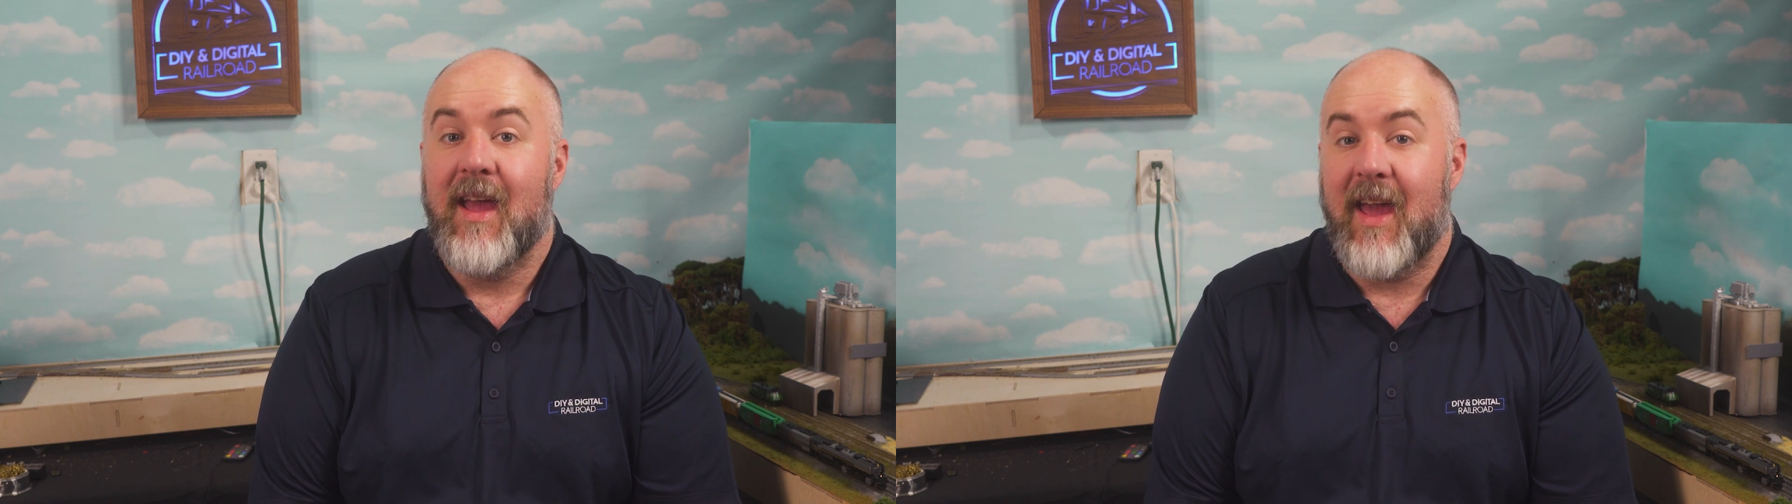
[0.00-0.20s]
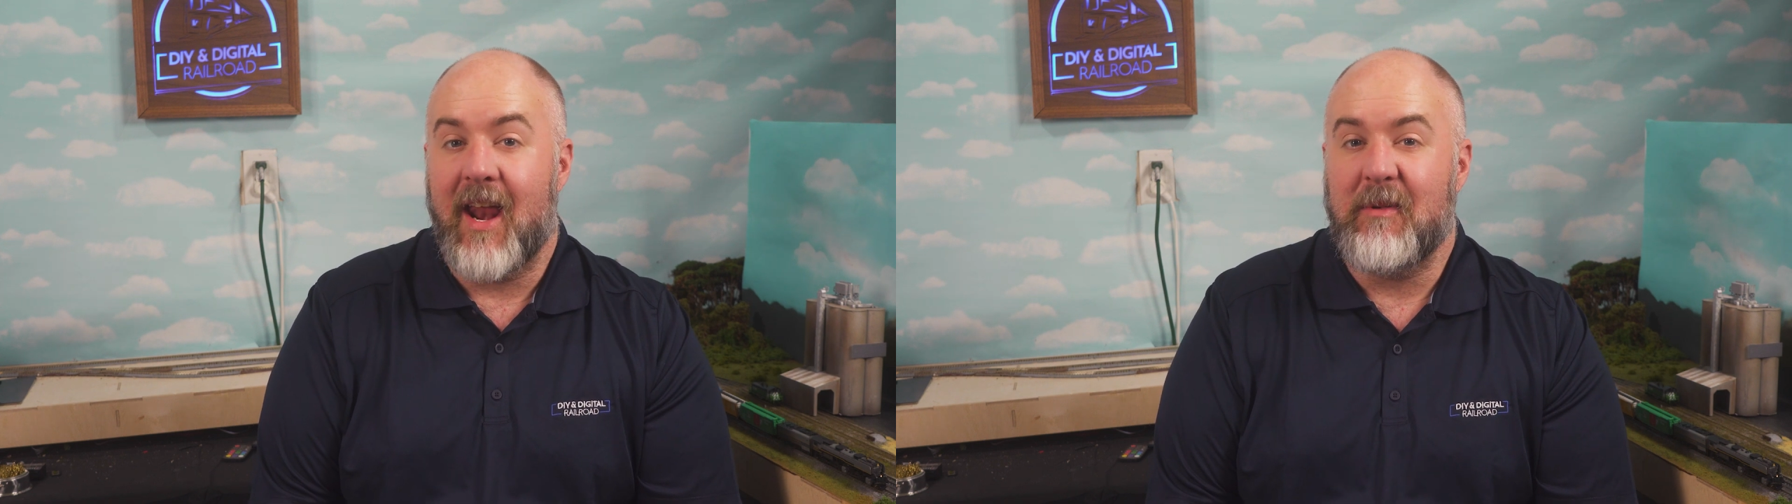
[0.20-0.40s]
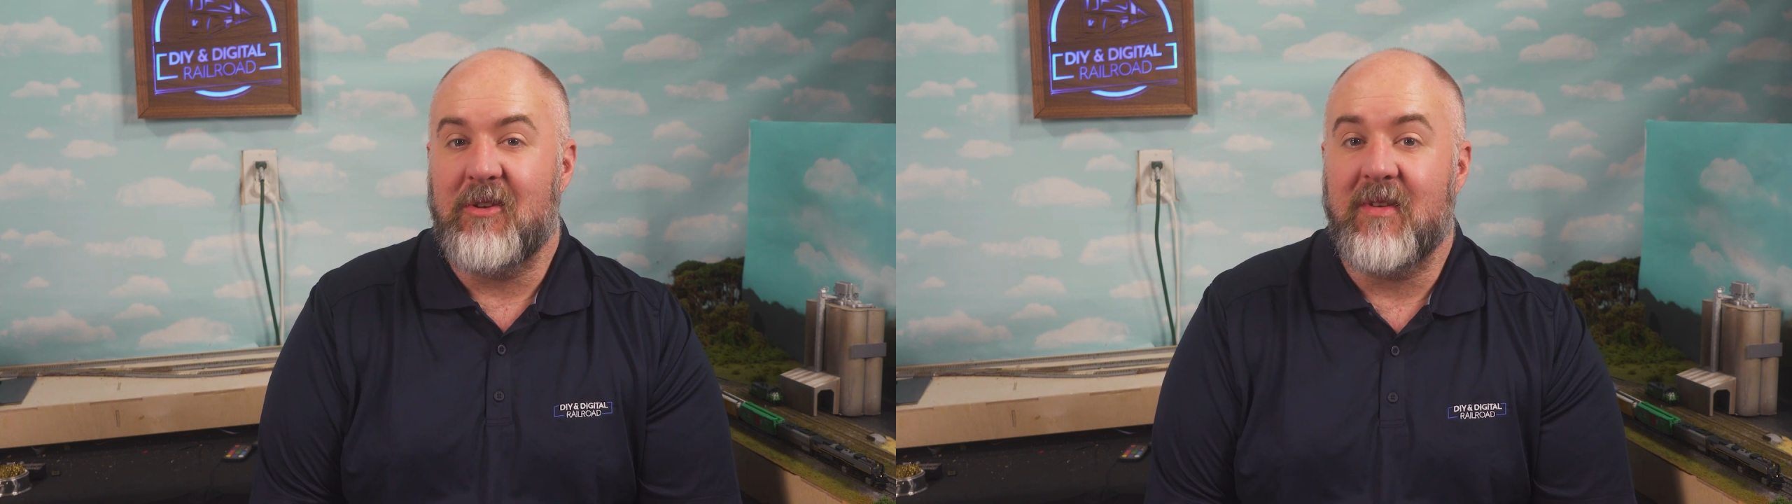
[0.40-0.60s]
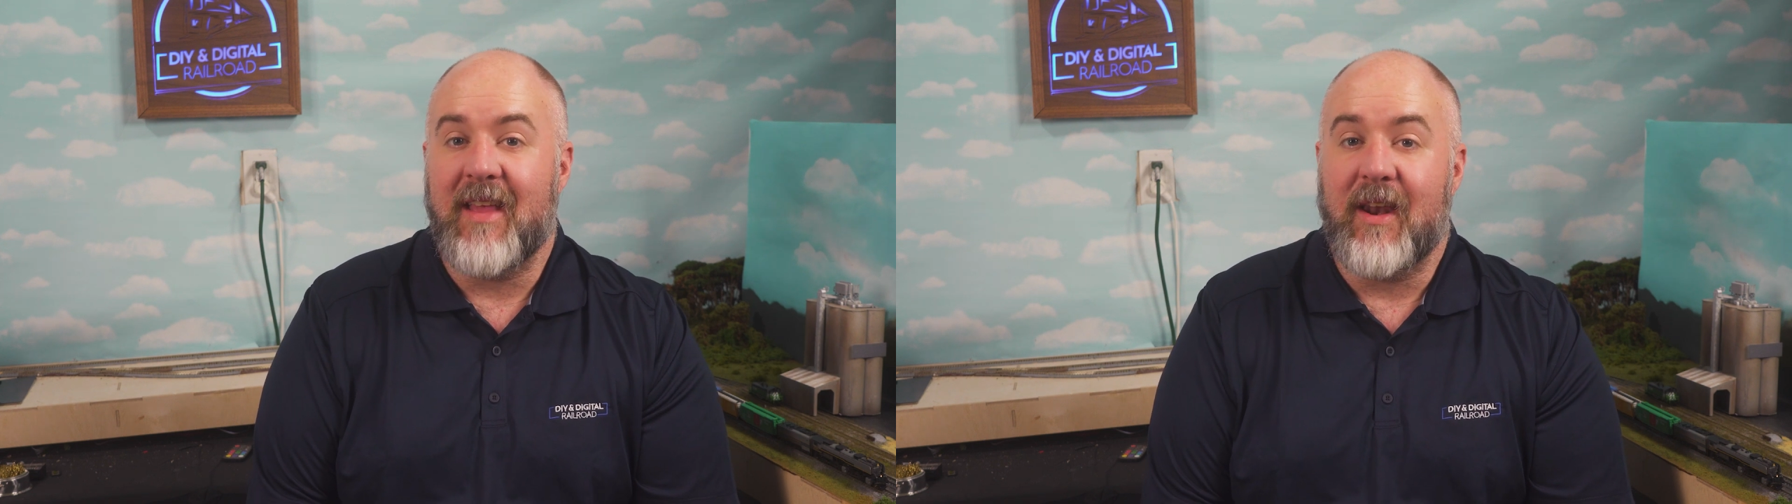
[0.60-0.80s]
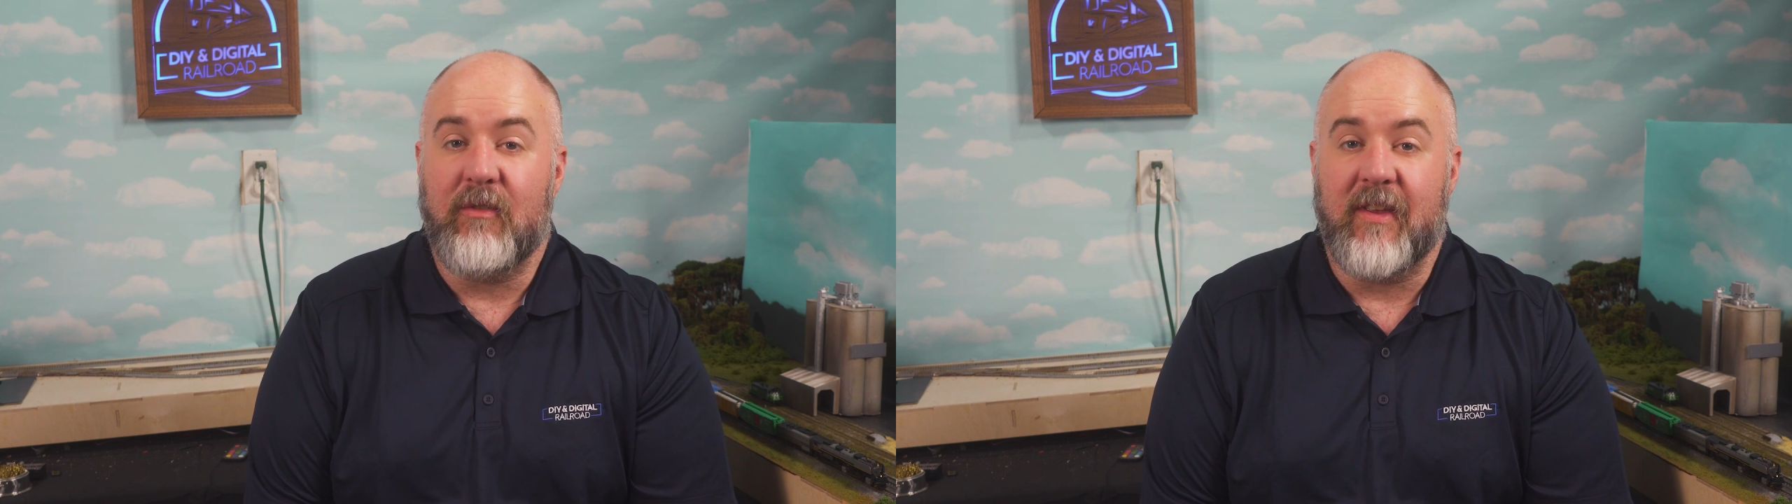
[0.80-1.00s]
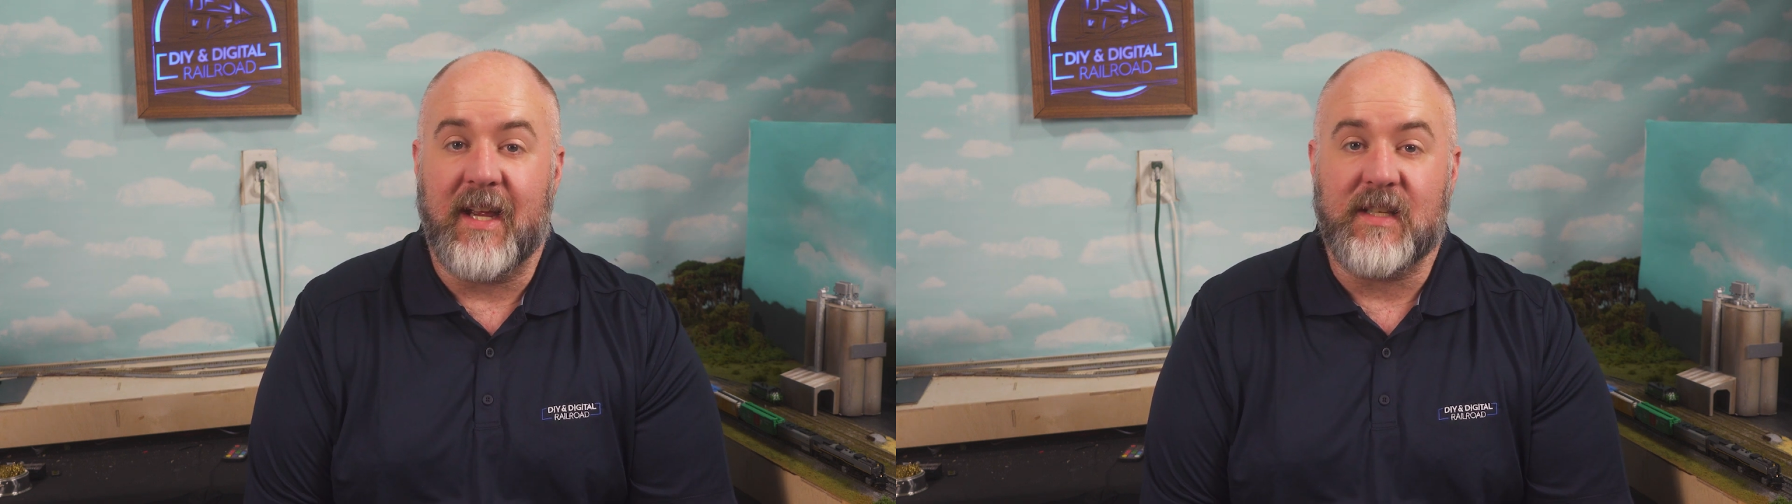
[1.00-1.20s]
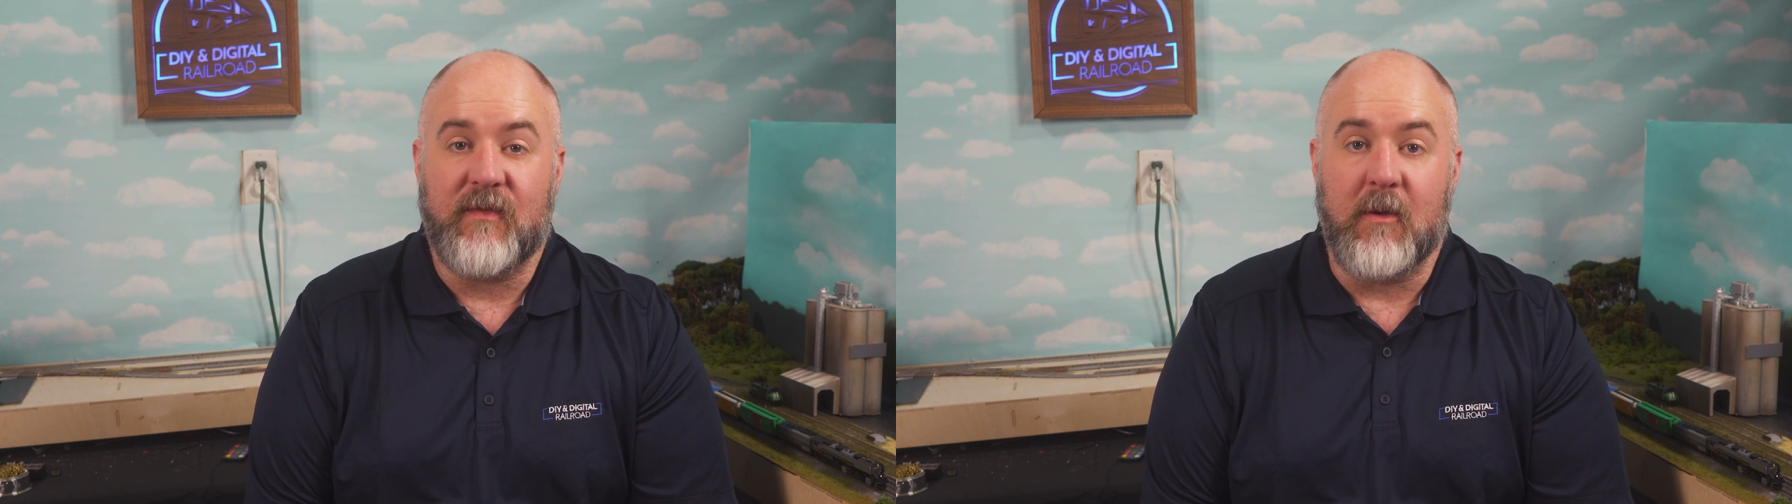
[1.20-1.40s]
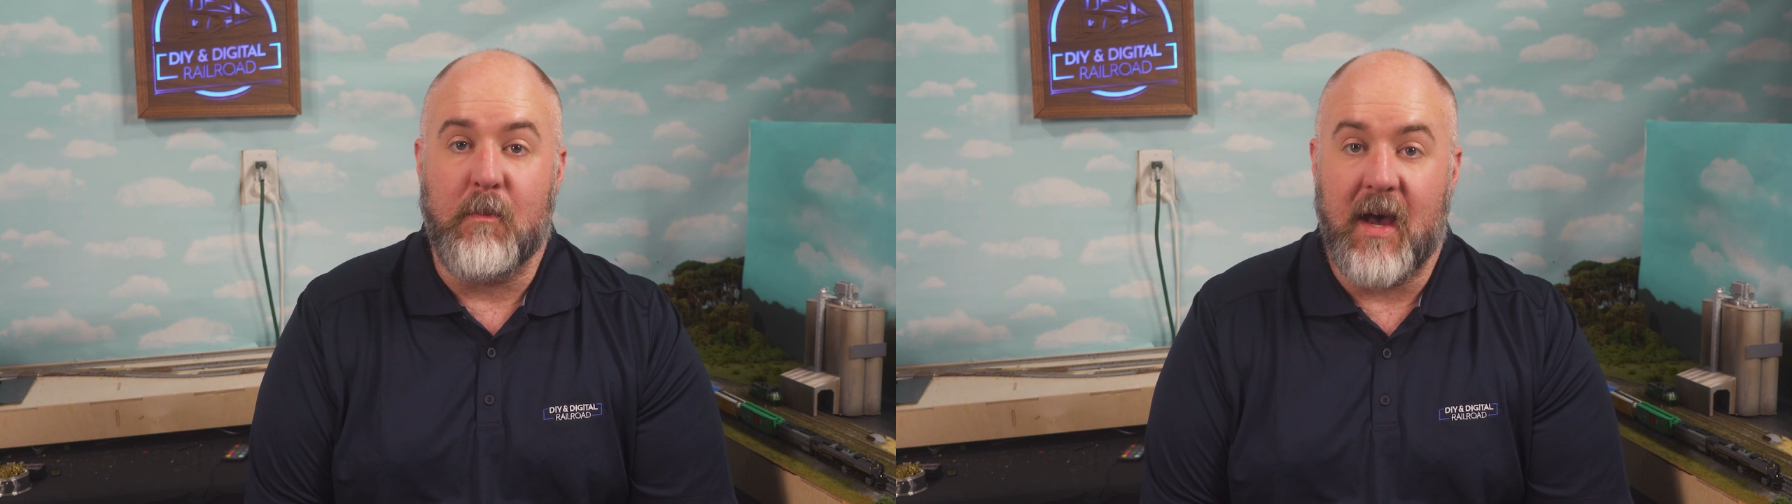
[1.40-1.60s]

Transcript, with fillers: and I'll be doing that over the next few